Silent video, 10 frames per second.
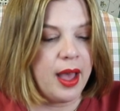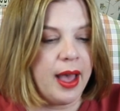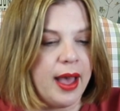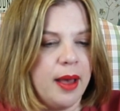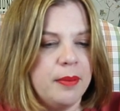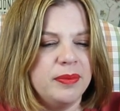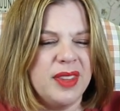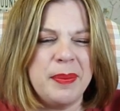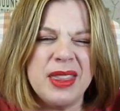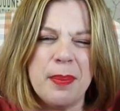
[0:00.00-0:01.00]
Um,
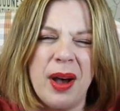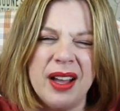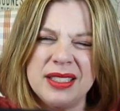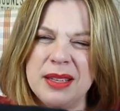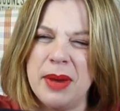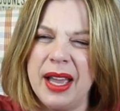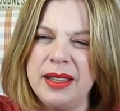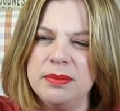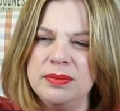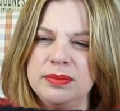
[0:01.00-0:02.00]
I mean, the Ponte
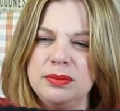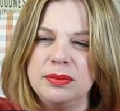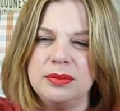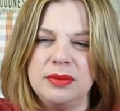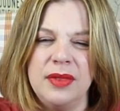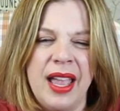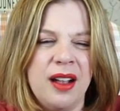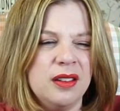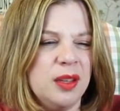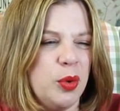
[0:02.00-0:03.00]
might
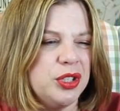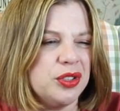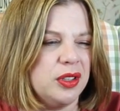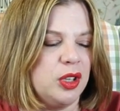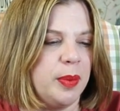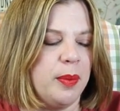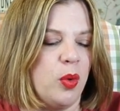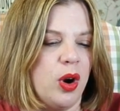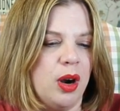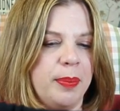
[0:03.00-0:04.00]
hang on to the moisture a little bit
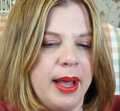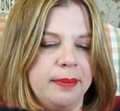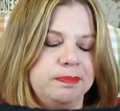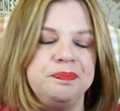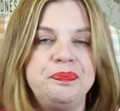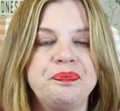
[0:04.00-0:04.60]
more, but